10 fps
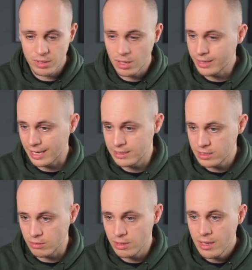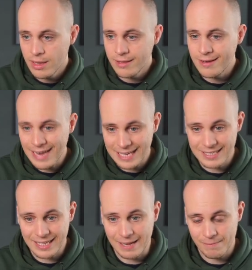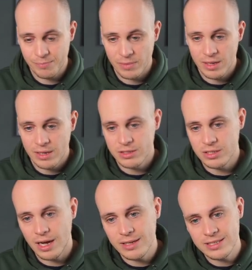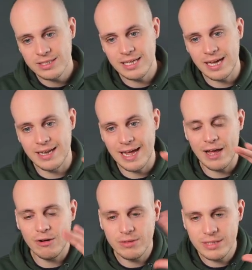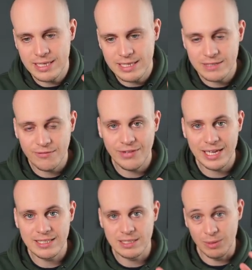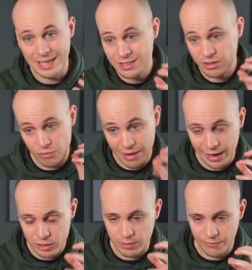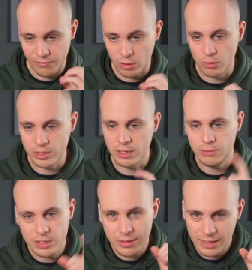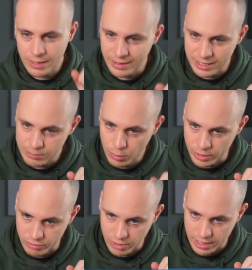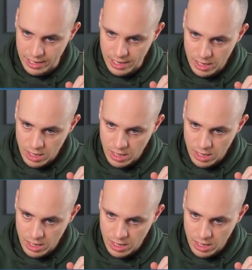Okay, so next thing. To understand how these faces will interact when folded, I want you to think about this point right here.